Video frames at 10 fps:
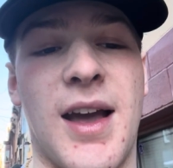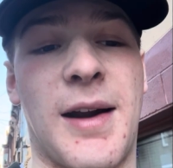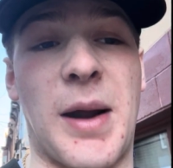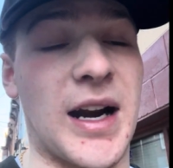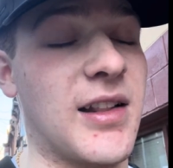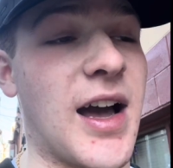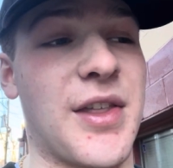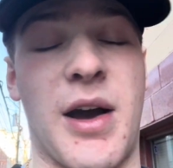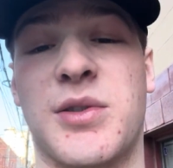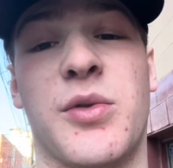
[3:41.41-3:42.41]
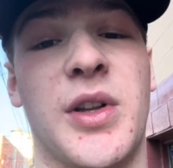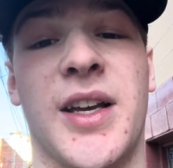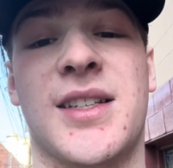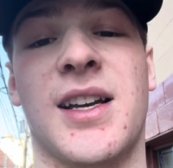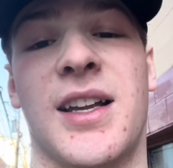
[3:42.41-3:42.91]
I'm not going to lie, that was a really
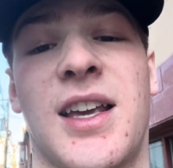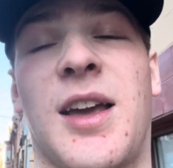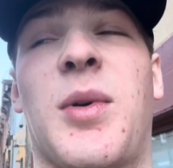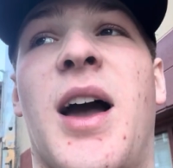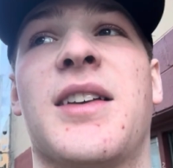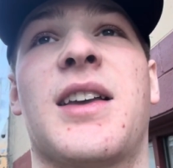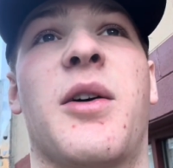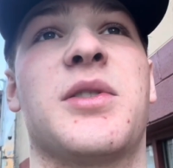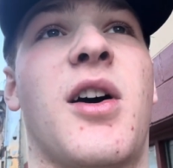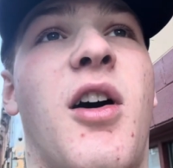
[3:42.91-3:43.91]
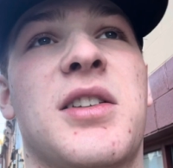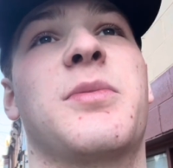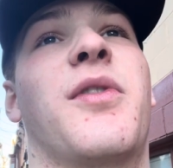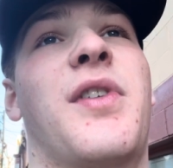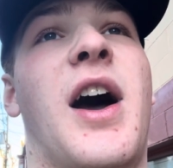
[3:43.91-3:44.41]
exciting game, guys. That was an awesome
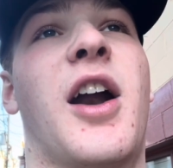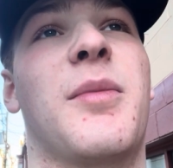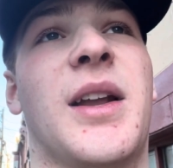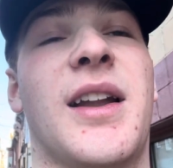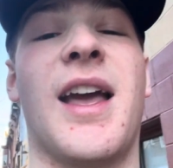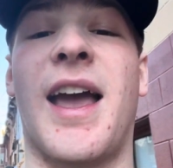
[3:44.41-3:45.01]
environment.